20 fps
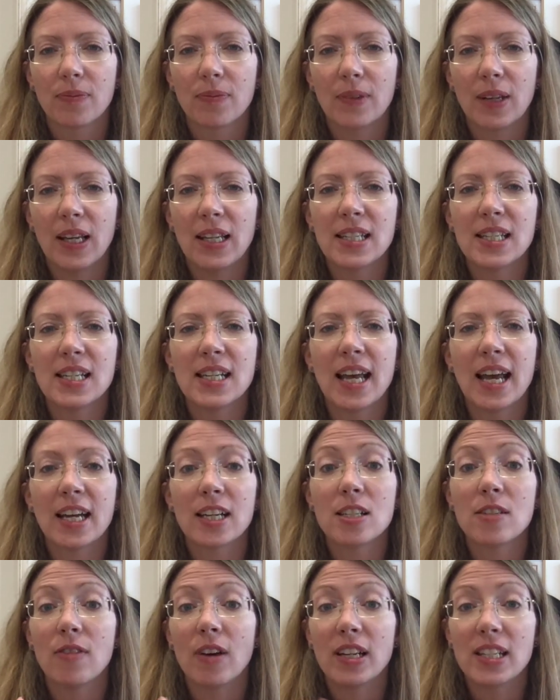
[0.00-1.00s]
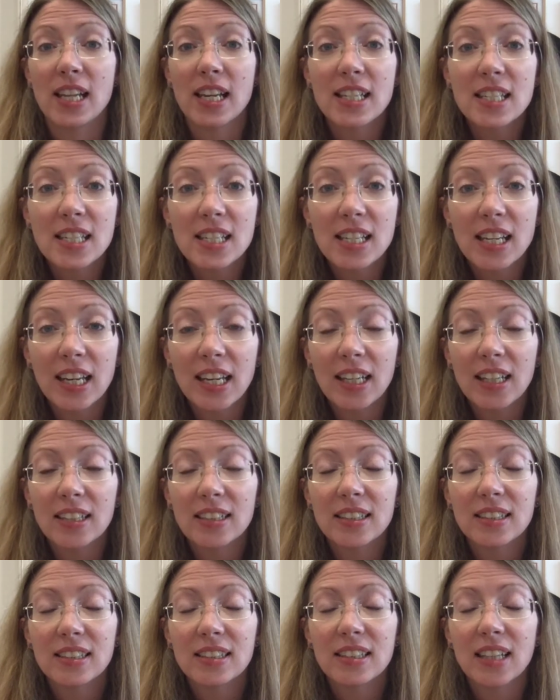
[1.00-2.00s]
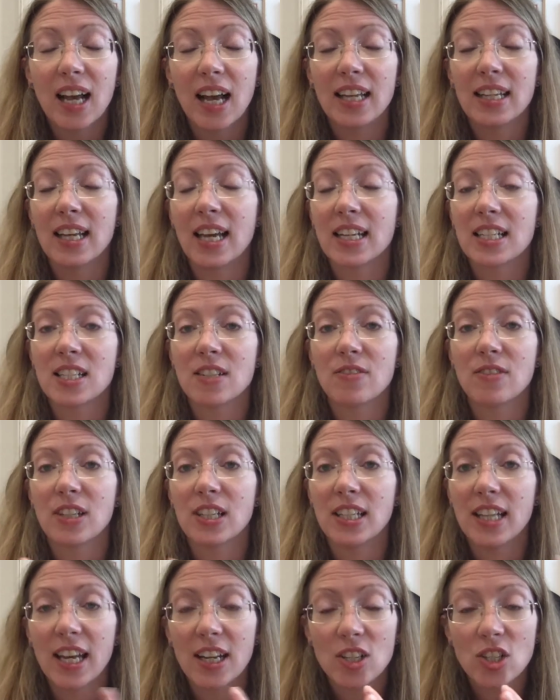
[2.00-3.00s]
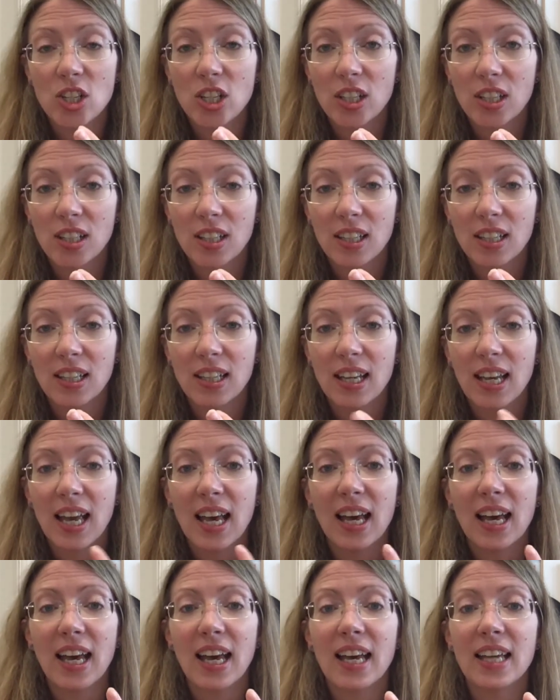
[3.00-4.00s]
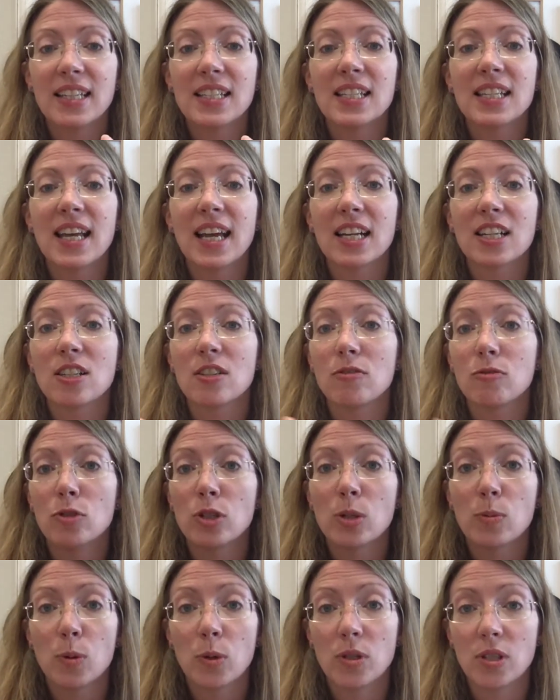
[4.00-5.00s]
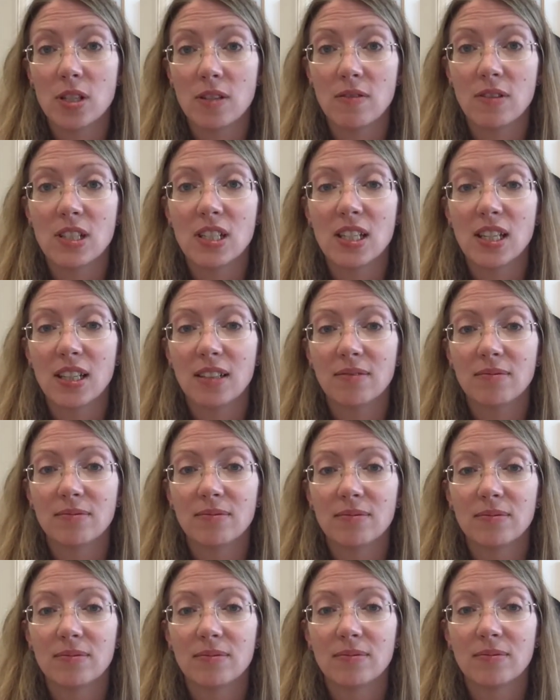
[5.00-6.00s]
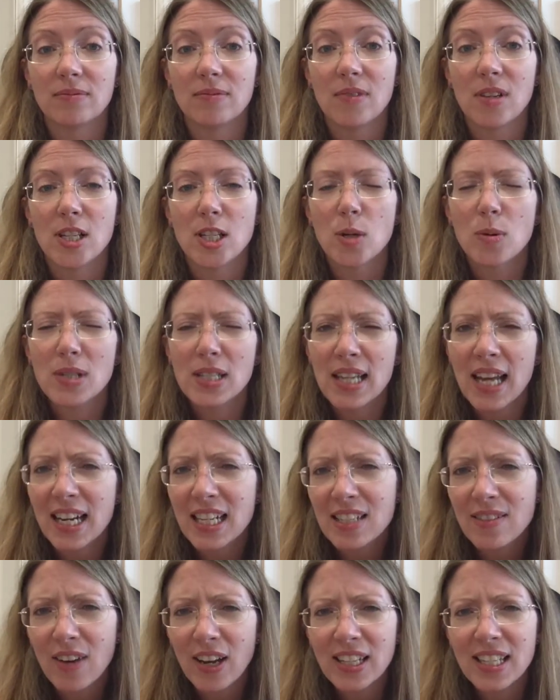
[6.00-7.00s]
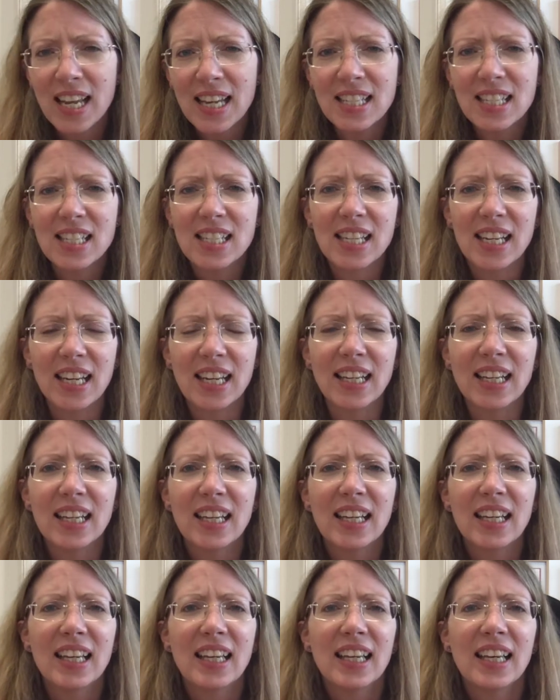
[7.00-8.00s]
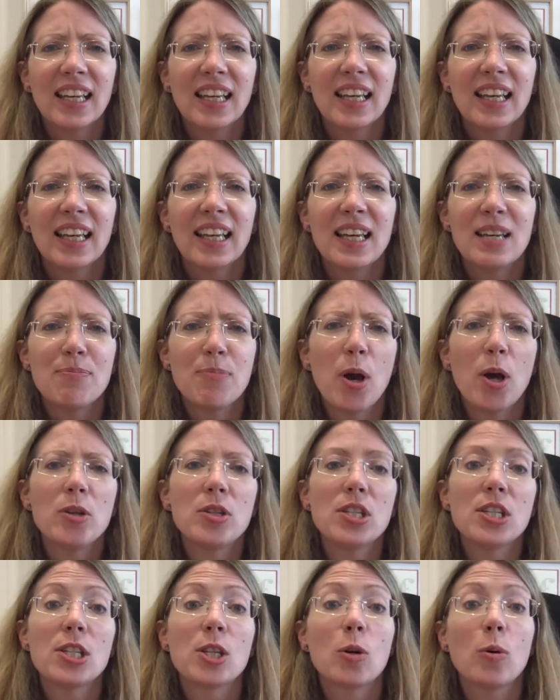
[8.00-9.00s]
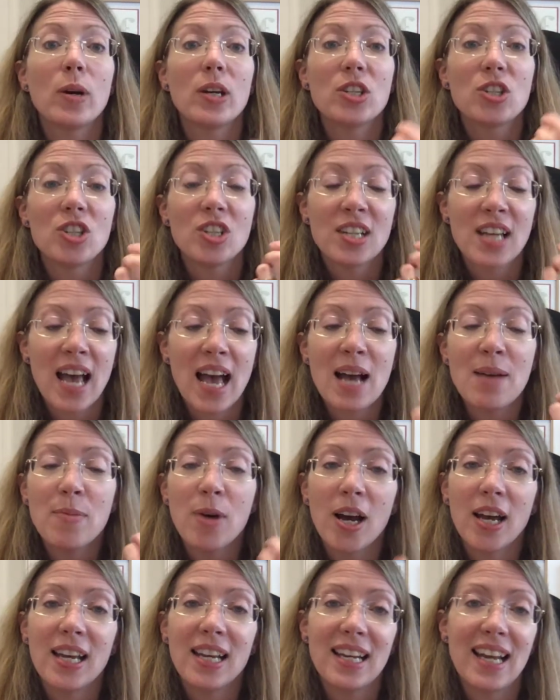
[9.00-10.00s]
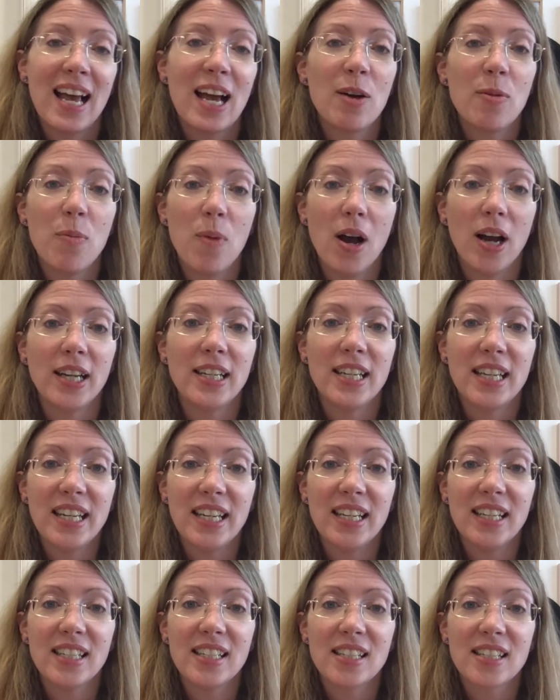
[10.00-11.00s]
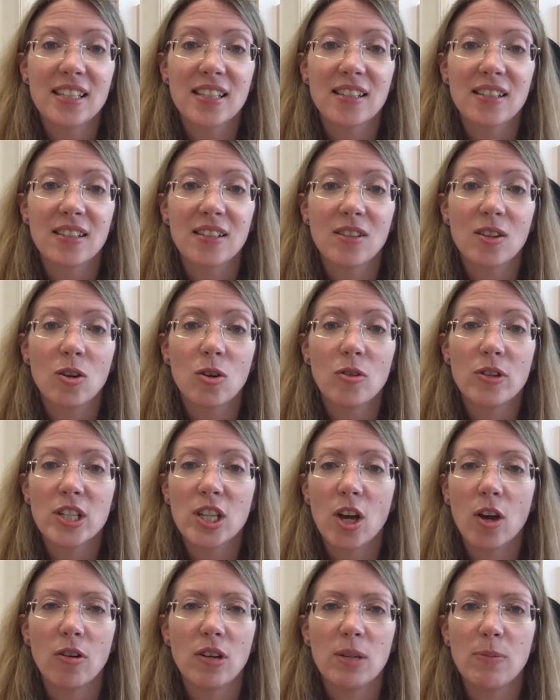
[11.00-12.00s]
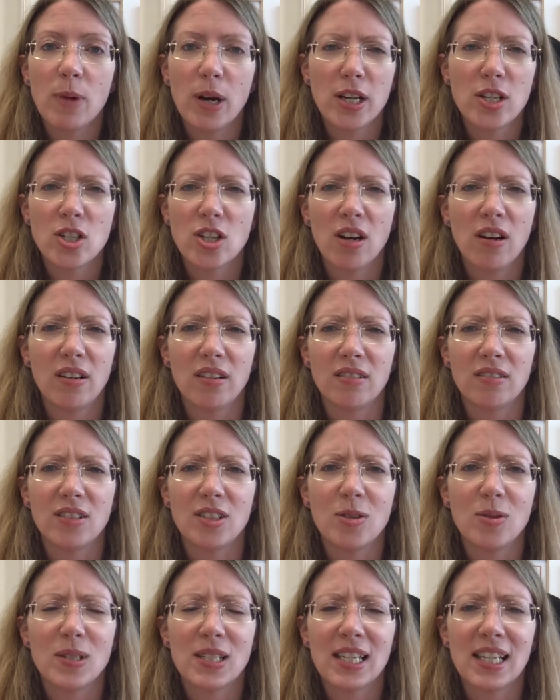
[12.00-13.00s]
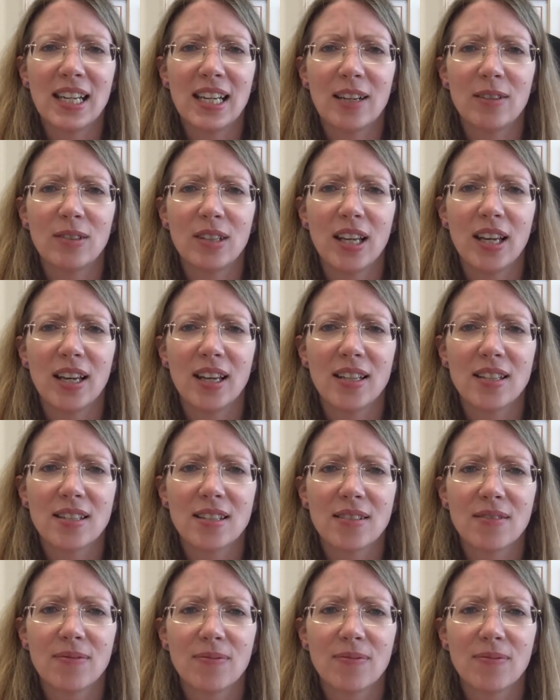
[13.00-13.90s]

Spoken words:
It's an act of identity, an act of connection, and an act of responsivity. So as an act of identity, it poses the question, am I allowed my needs, or is it only my child who is allowed theirs?